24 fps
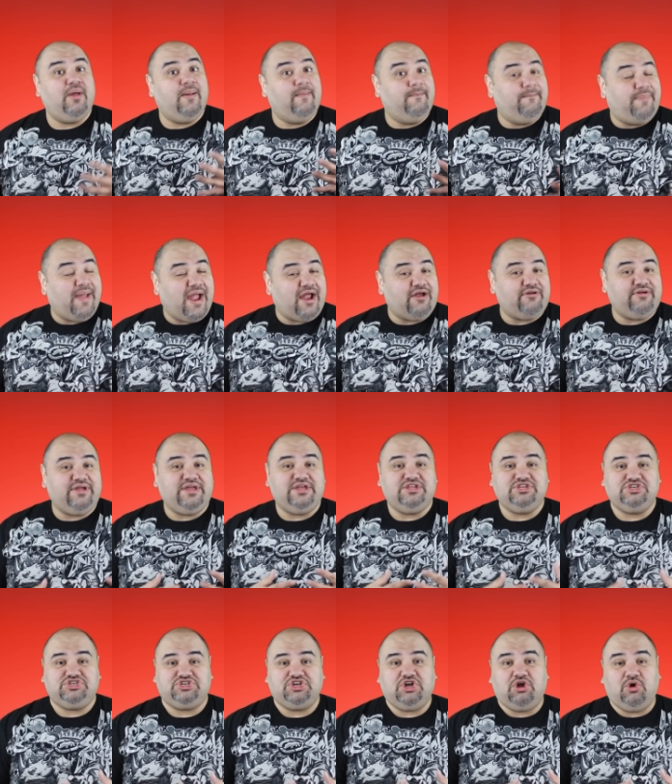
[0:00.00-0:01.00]
Barry
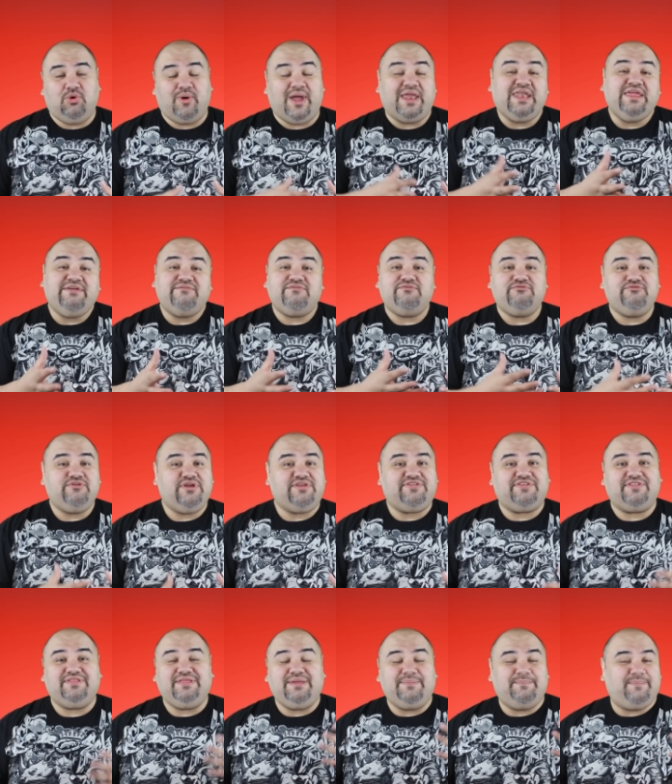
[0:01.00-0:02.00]
and Joe, and even
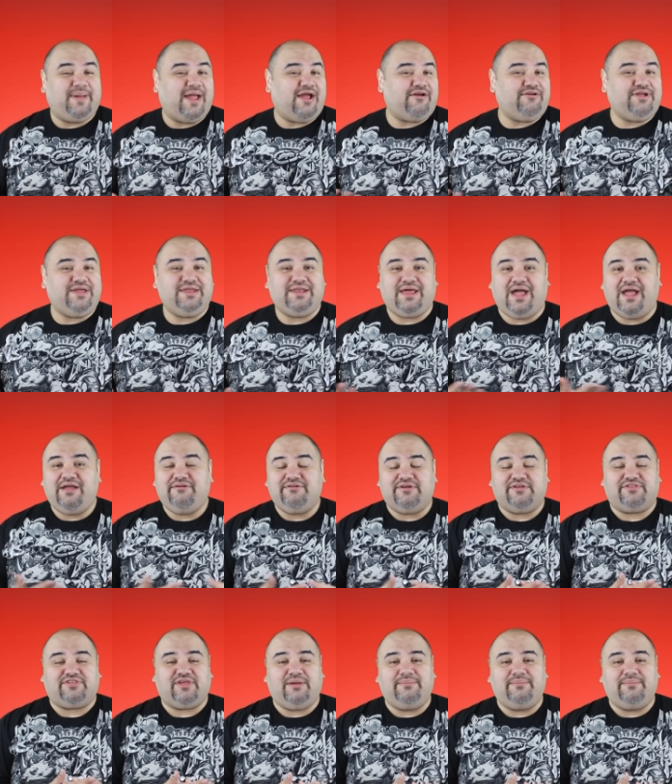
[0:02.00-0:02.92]
recently Barry and Iris.